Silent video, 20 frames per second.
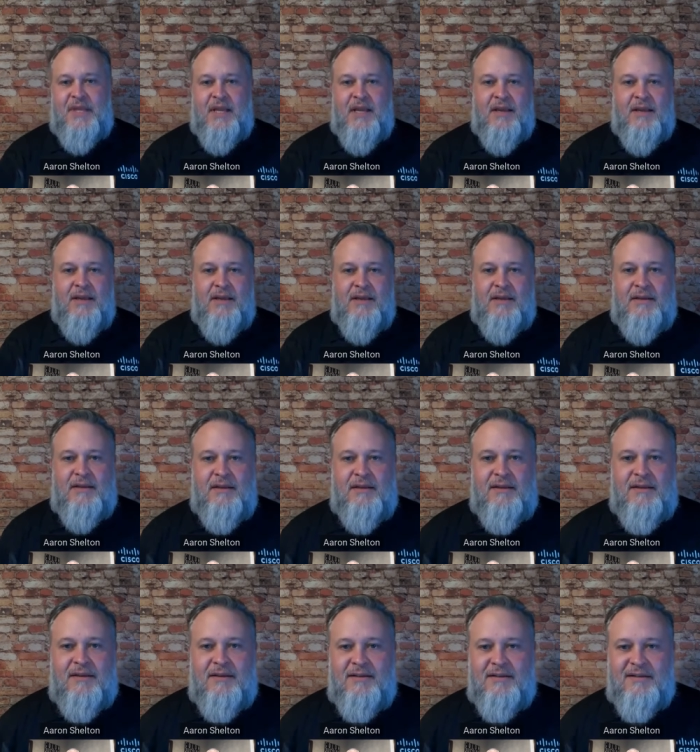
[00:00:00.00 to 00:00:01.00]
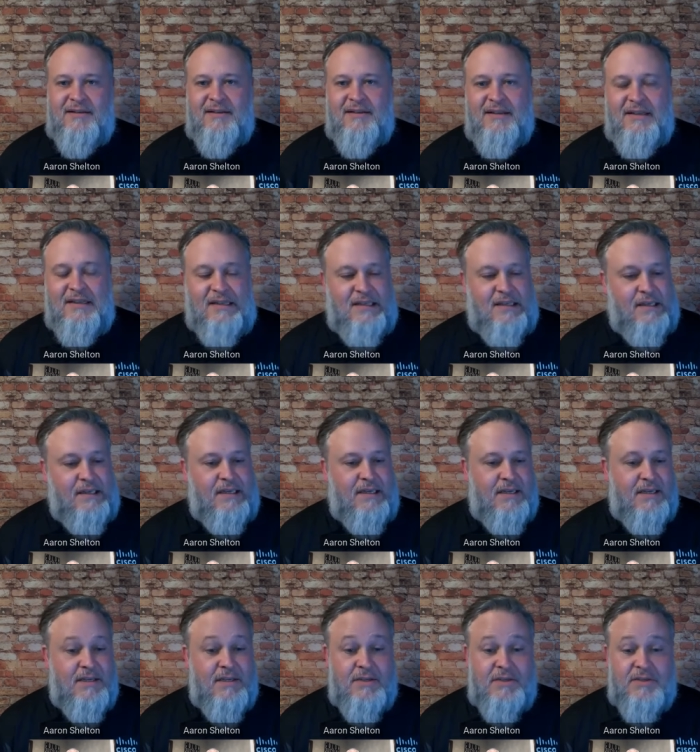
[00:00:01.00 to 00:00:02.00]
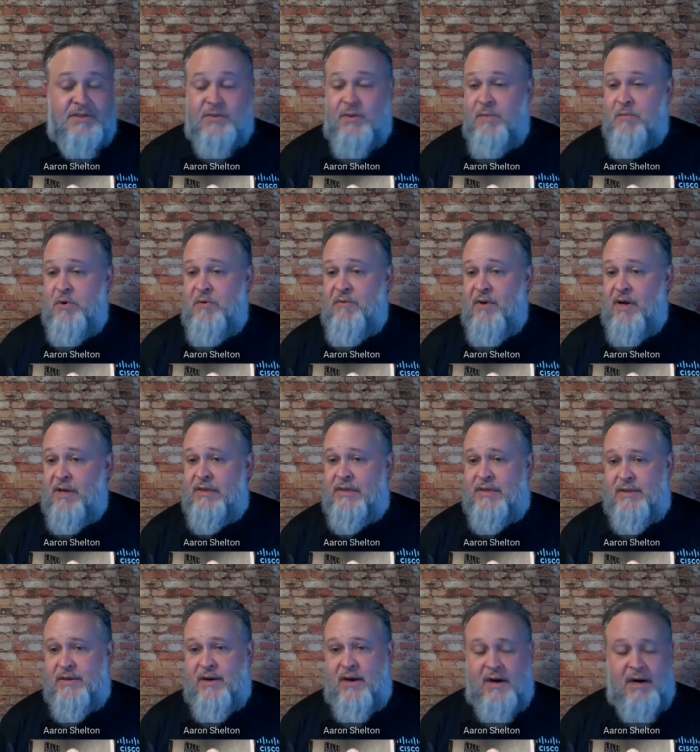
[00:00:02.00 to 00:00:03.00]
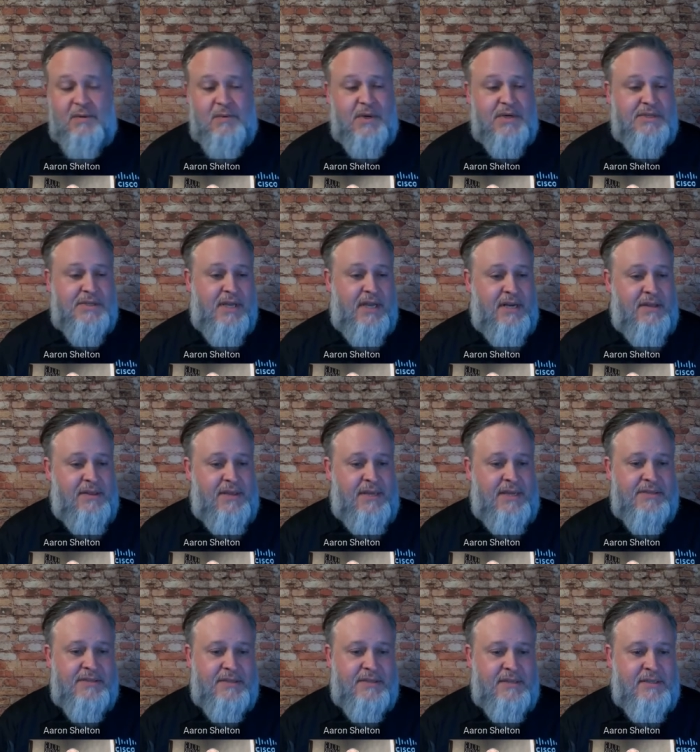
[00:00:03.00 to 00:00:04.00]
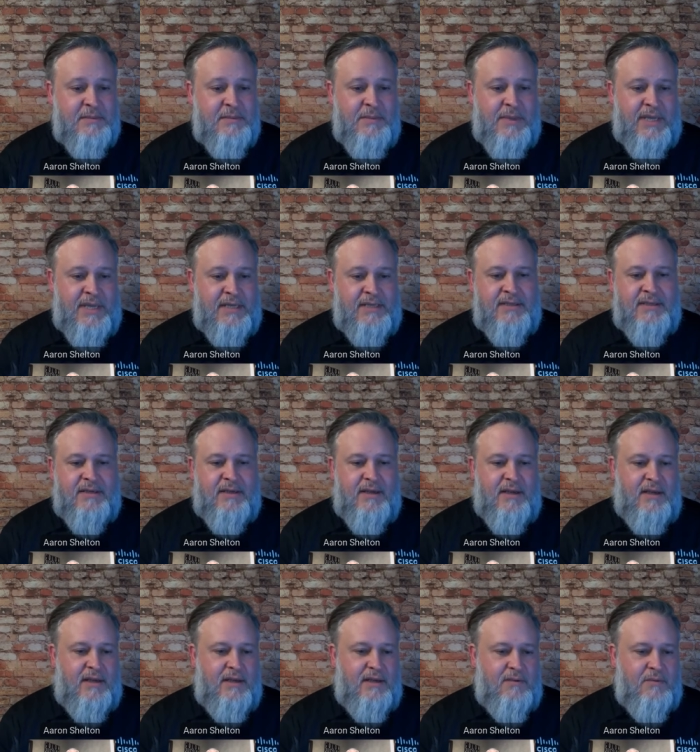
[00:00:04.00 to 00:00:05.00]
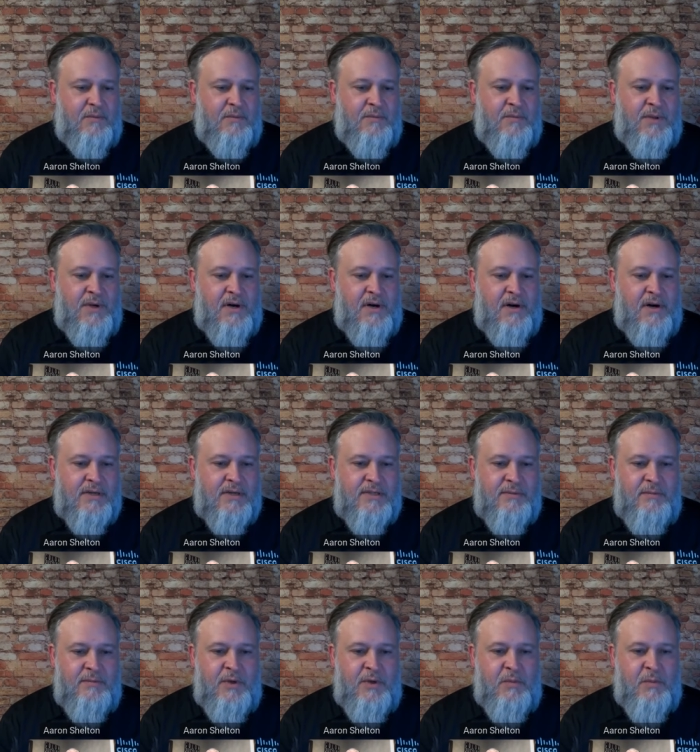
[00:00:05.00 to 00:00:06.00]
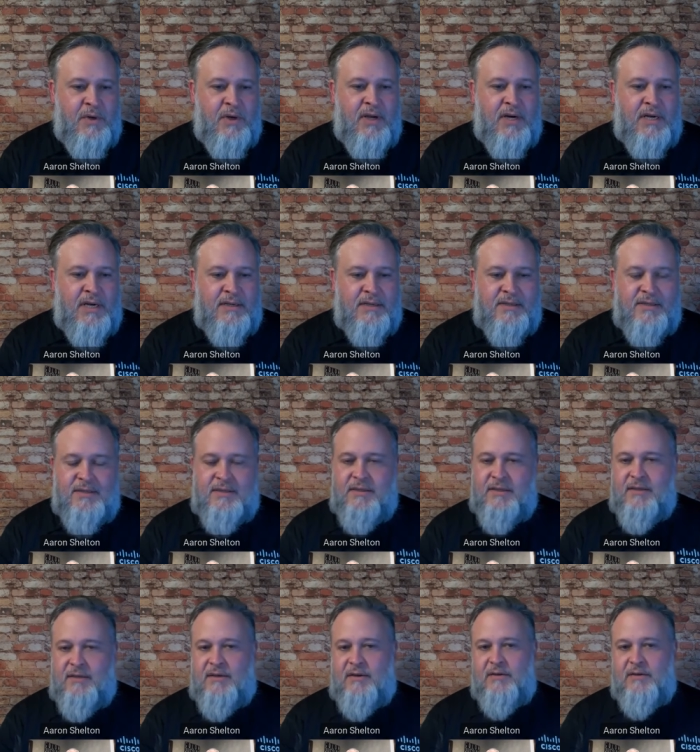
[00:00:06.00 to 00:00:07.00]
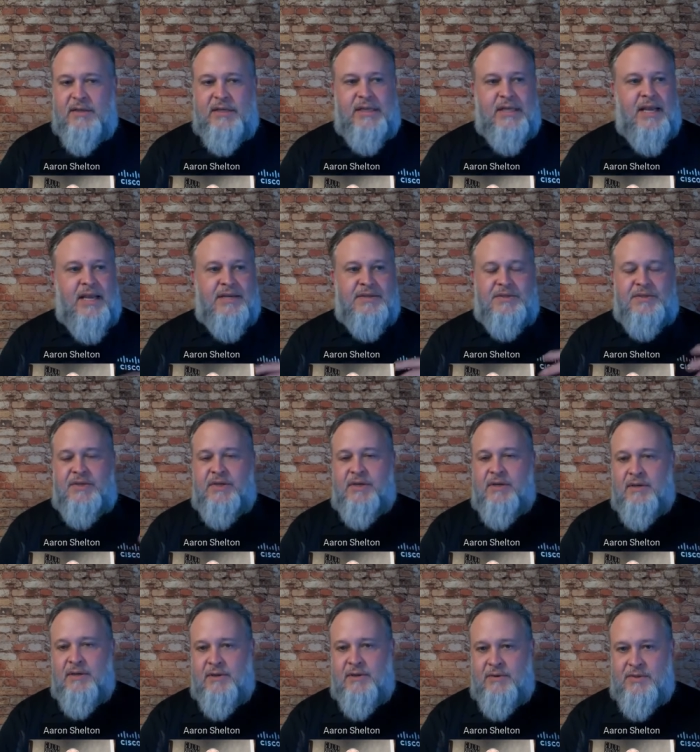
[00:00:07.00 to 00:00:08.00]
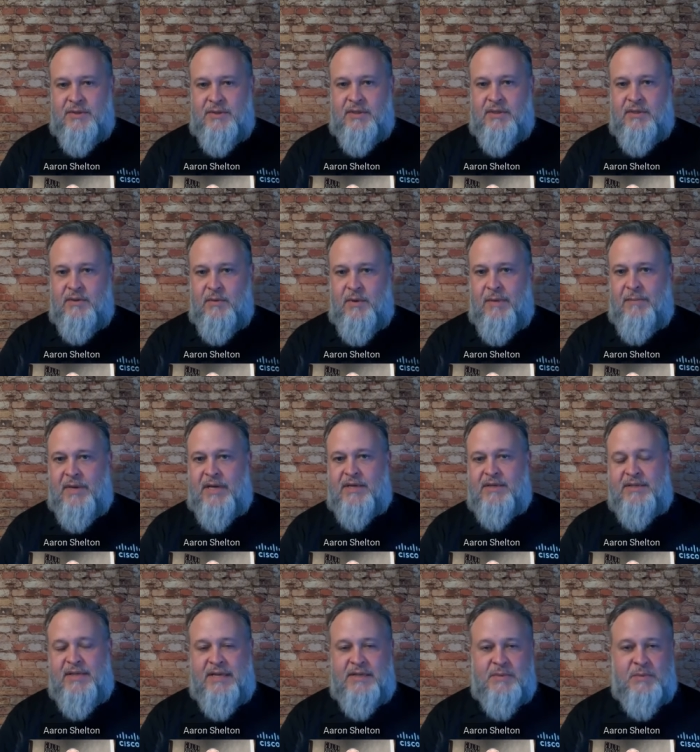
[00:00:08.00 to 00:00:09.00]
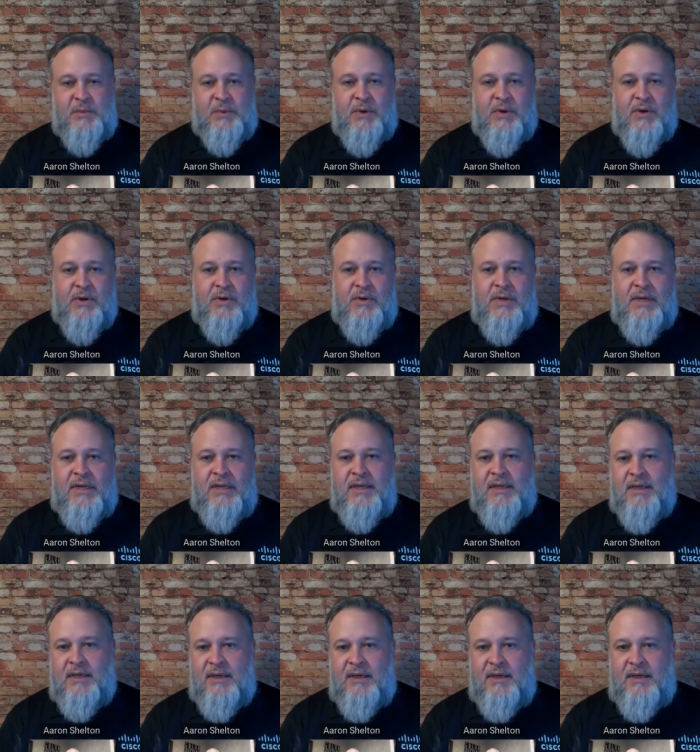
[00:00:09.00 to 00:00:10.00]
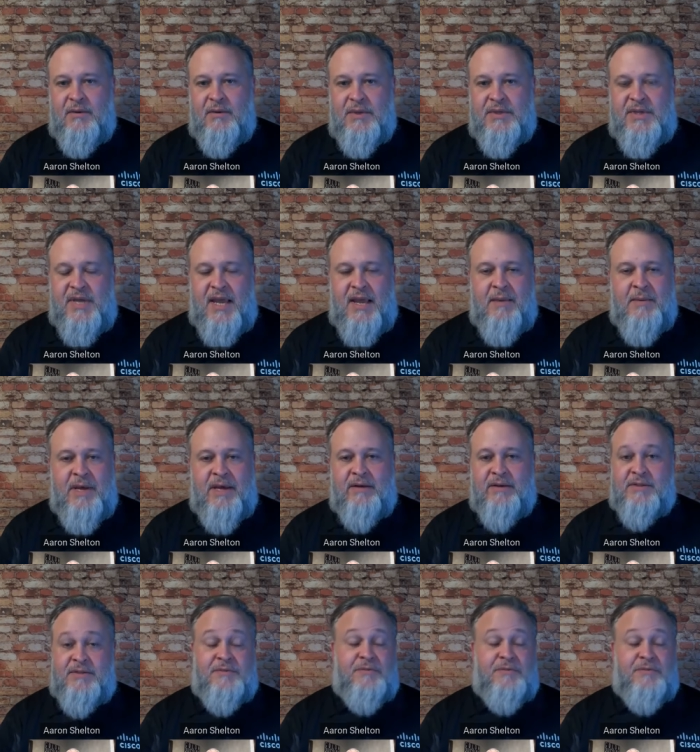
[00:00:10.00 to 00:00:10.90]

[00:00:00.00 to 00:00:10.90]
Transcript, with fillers: Absolutely. Uh, so we move on to the hardware side of things a little bit. Uh, there are some new products. Early last year, there was the WebEx Desk Pro, uh, which came out.